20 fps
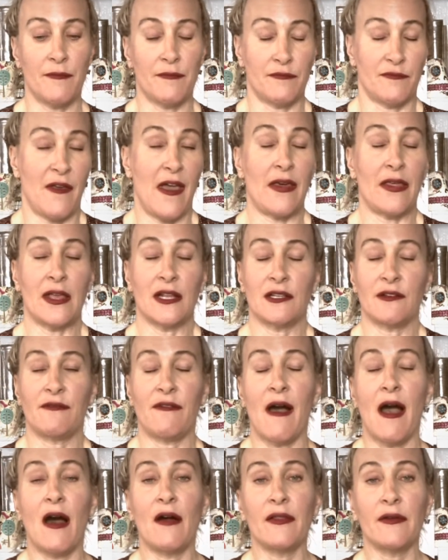Failing to
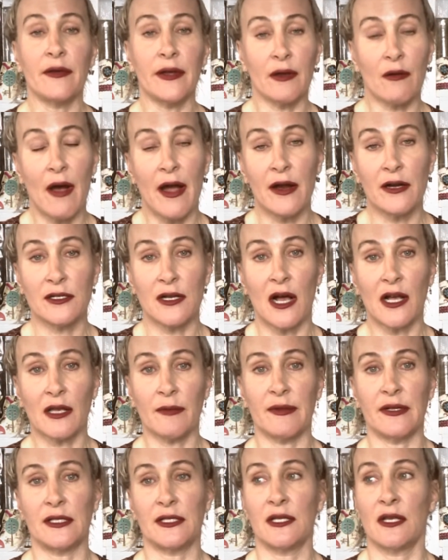file the required
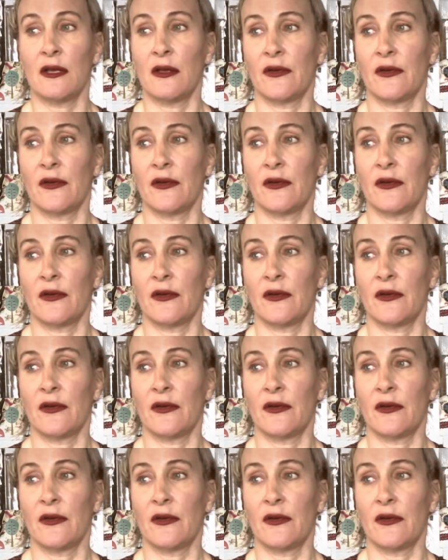documents.